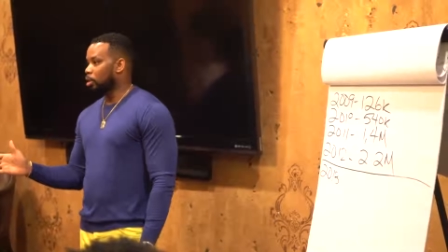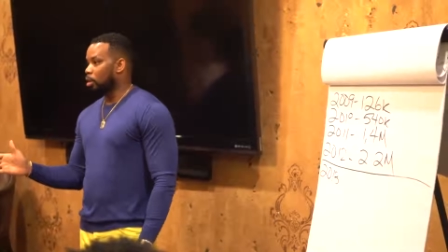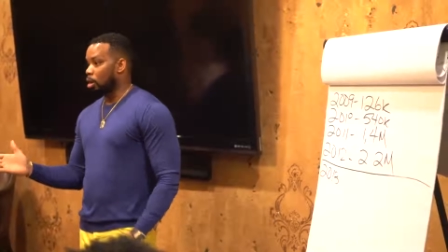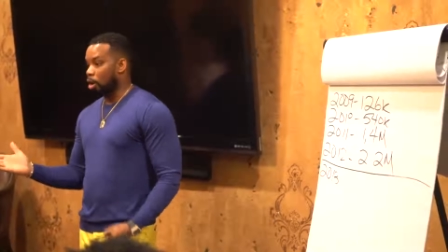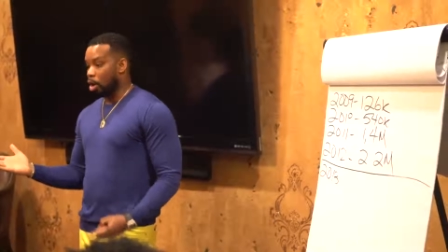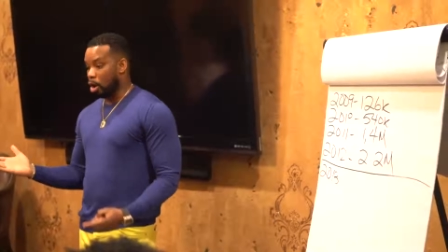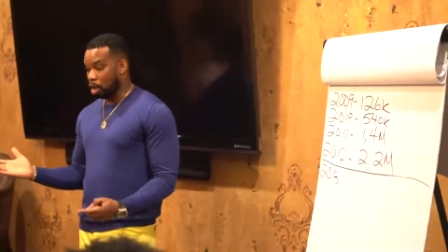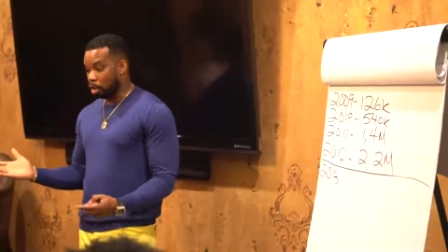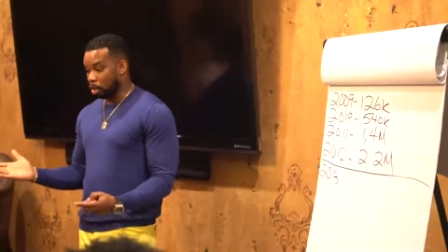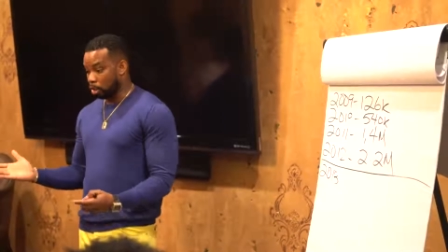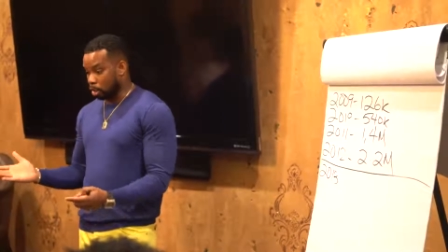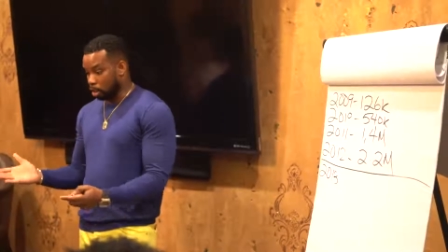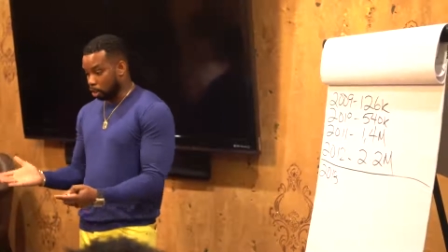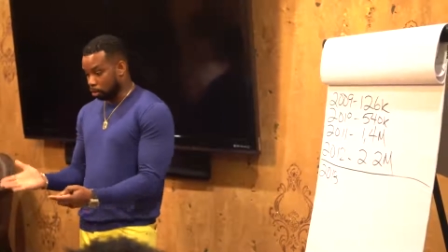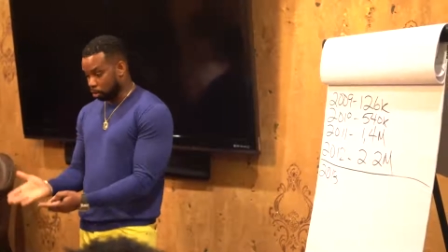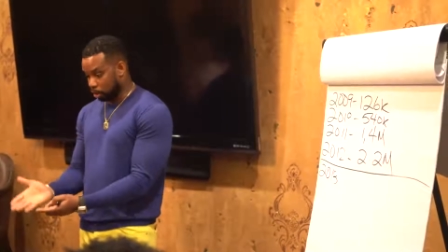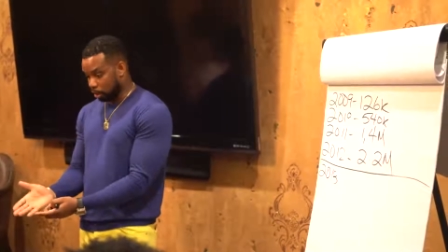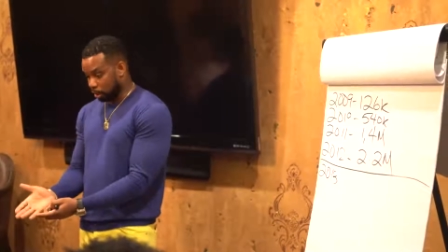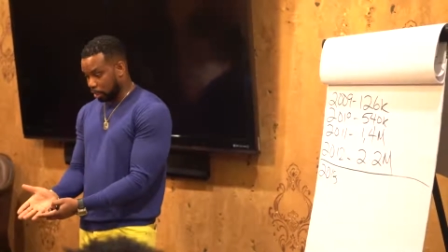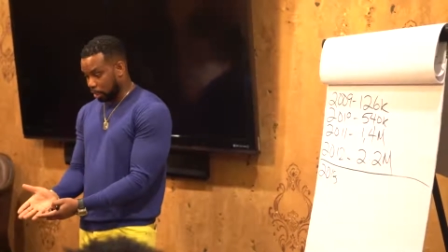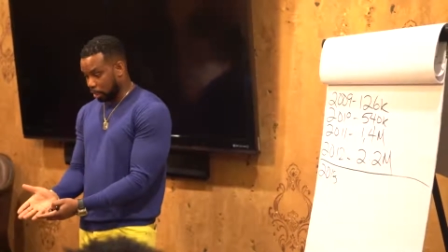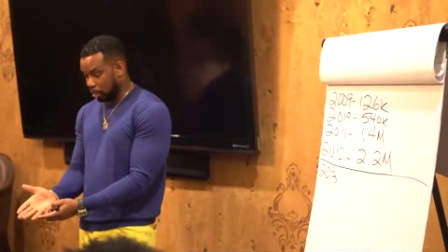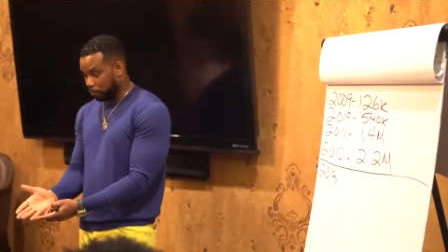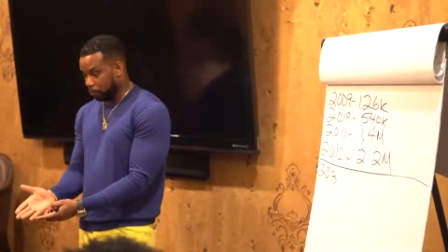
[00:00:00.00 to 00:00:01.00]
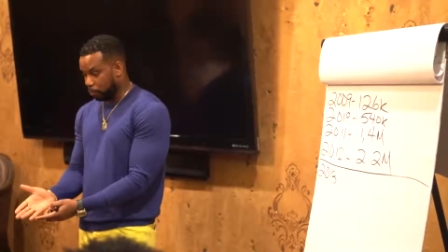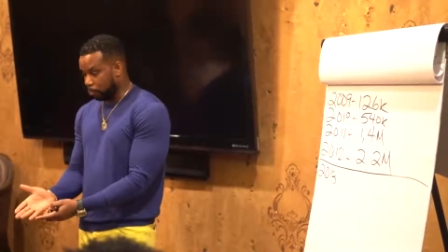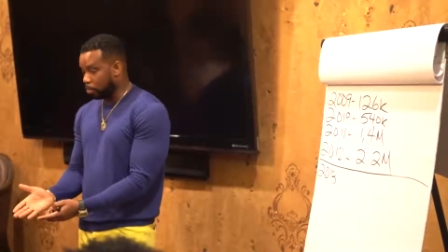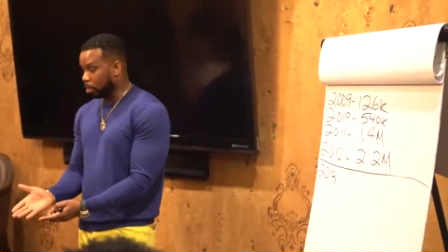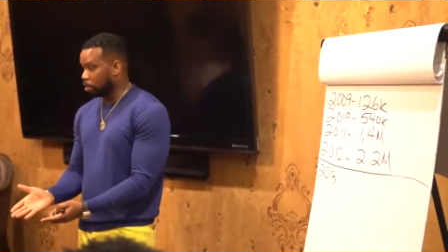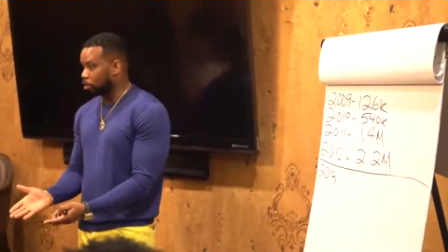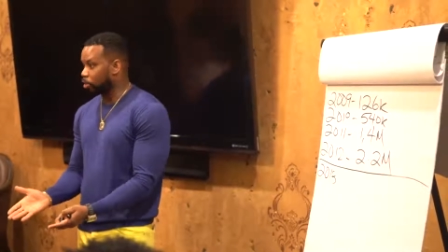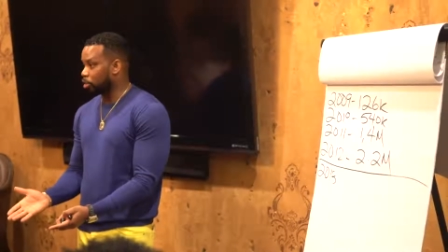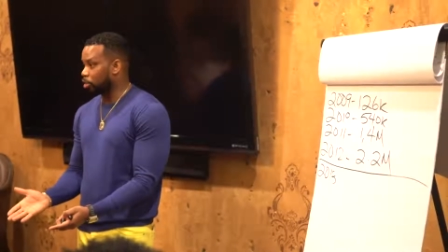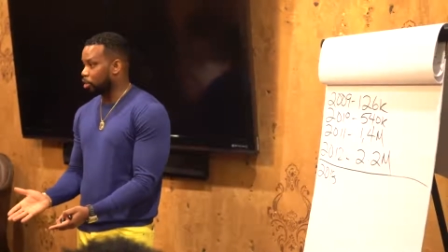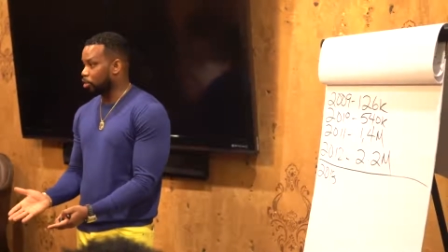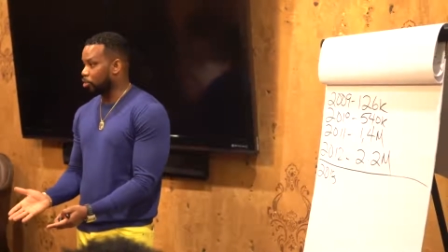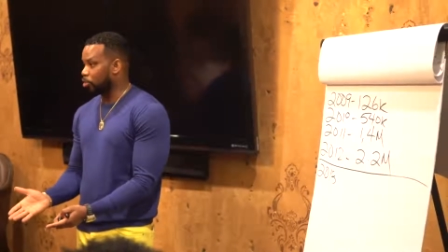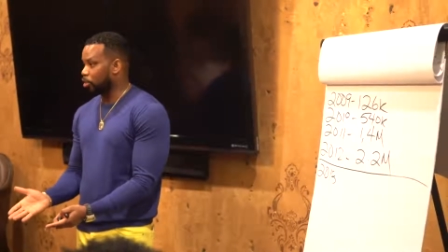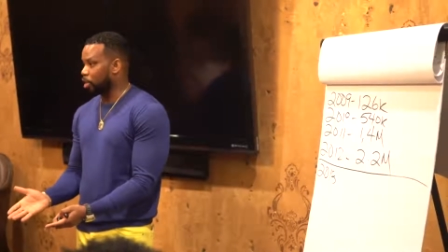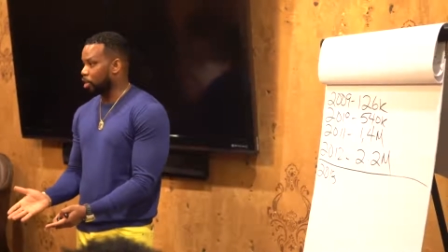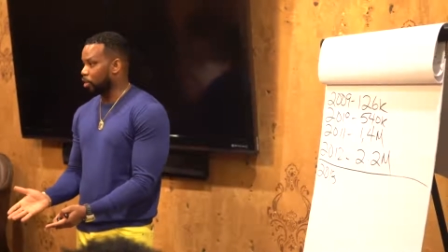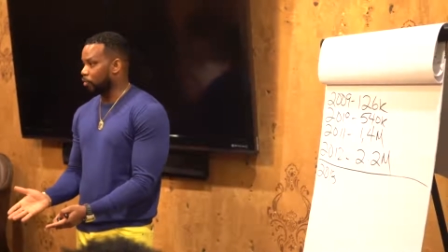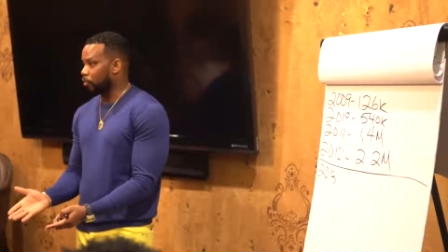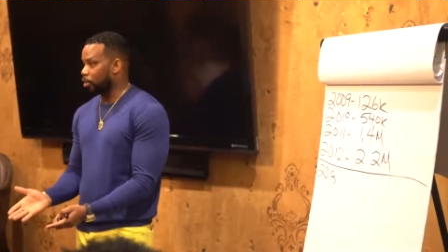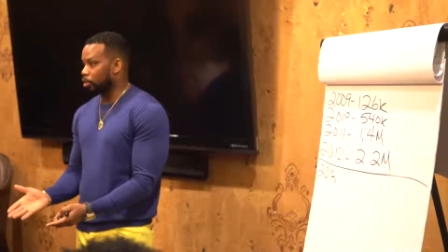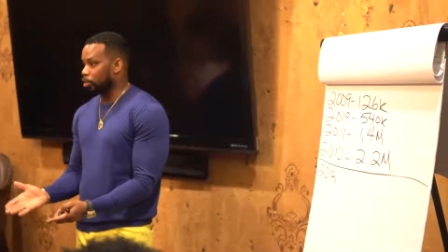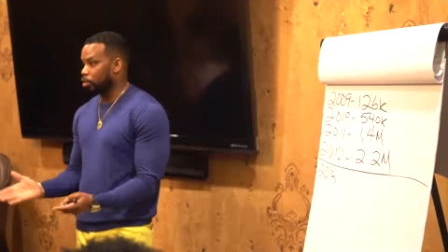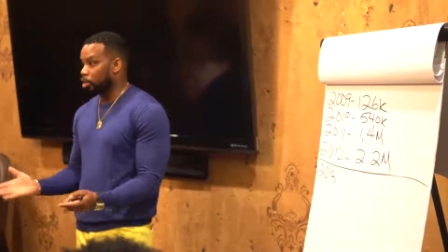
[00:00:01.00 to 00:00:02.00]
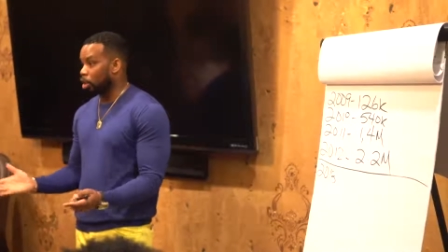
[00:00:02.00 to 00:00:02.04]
All it knows is the information that you give it.